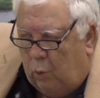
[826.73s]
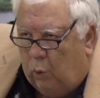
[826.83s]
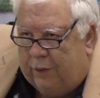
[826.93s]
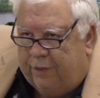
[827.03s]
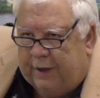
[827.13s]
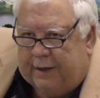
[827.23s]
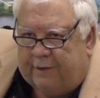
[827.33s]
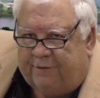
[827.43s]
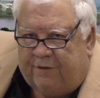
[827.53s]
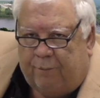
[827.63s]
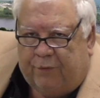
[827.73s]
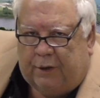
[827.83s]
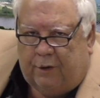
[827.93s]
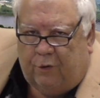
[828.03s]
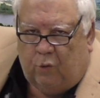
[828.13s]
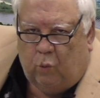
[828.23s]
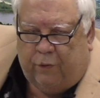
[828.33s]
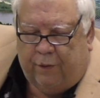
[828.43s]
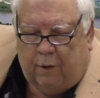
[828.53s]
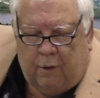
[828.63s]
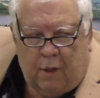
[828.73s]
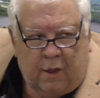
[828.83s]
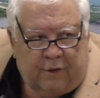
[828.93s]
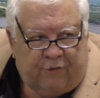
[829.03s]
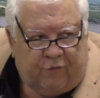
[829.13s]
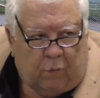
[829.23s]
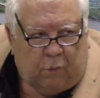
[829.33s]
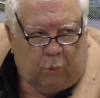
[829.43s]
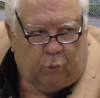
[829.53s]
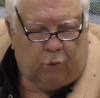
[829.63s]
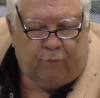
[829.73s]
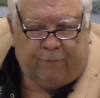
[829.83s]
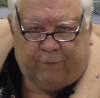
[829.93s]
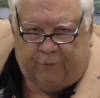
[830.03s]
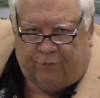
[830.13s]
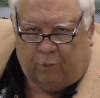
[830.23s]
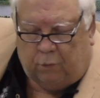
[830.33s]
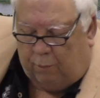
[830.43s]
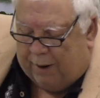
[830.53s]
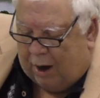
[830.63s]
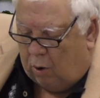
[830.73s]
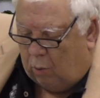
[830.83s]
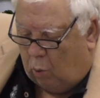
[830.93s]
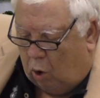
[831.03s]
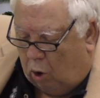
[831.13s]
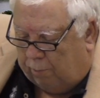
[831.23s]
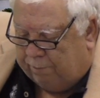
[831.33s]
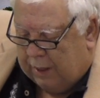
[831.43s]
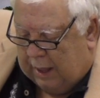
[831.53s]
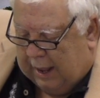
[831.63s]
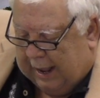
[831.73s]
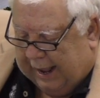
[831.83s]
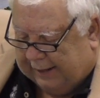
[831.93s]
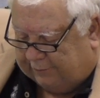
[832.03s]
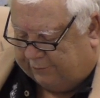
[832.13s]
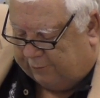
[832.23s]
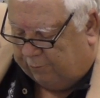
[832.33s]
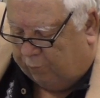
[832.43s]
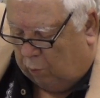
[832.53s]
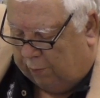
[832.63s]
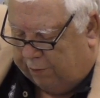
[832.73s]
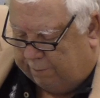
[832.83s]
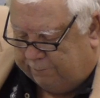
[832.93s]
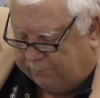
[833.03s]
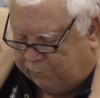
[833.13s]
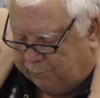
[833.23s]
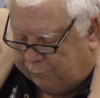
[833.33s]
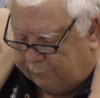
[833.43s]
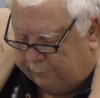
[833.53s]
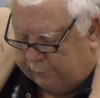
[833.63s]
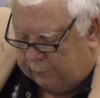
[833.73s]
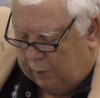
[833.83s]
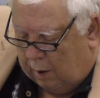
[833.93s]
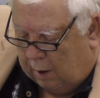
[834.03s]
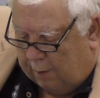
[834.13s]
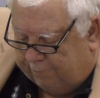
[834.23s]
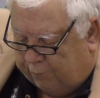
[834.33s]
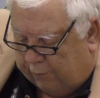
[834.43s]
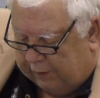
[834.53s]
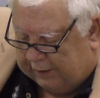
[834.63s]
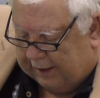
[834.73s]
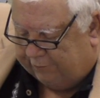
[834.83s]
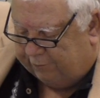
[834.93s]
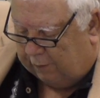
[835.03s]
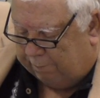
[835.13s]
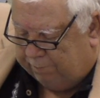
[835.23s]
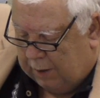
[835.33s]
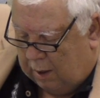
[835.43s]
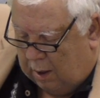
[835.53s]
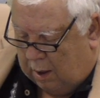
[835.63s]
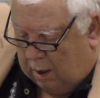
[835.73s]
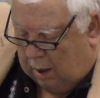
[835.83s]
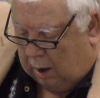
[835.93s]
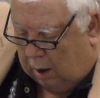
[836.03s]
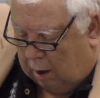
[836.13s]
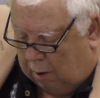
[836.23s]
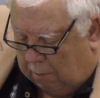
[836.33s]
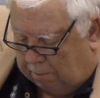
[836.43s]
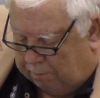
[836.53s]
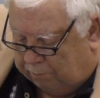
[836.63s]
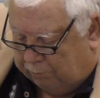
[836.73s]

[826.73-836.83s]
we think it's something to do with the solar roof and the solar power wall and so forth uh, for the Tesla. Um,